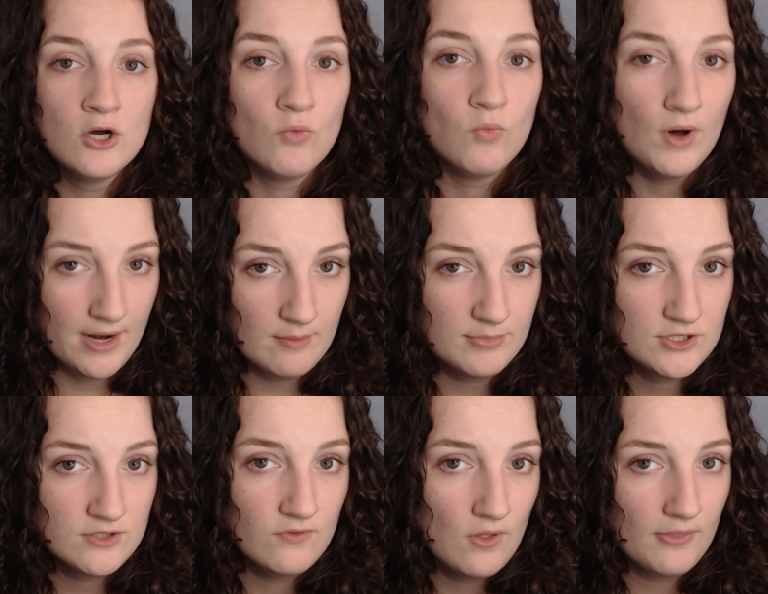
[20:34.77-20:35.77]
what happened
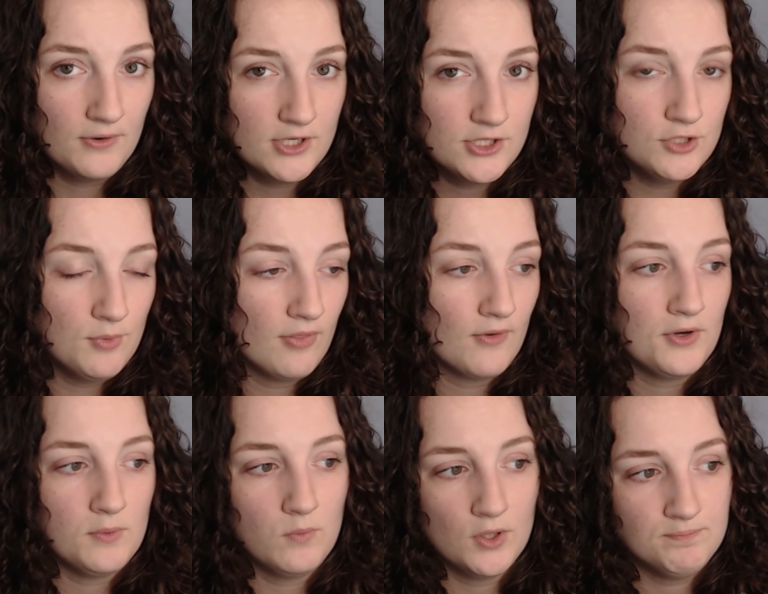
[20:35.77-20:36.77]
to Vault 32 and
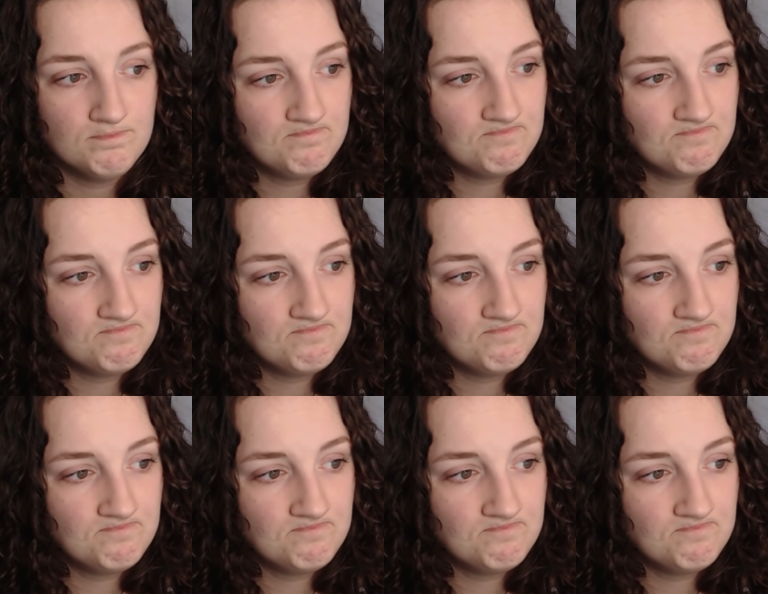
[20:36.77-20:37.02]
31.